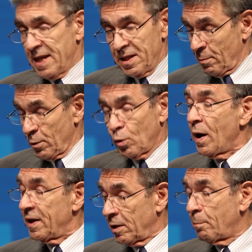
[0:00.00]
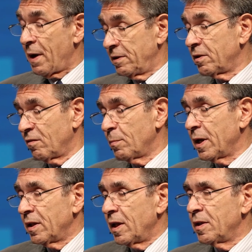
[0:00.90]
in the, quite independent of
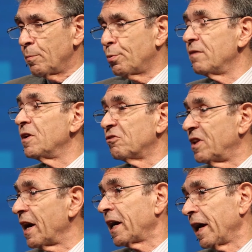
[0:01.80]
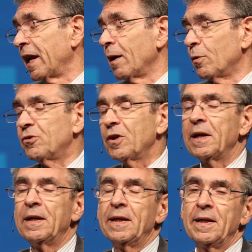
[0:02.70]
me, in, in, the previous decade, I would say,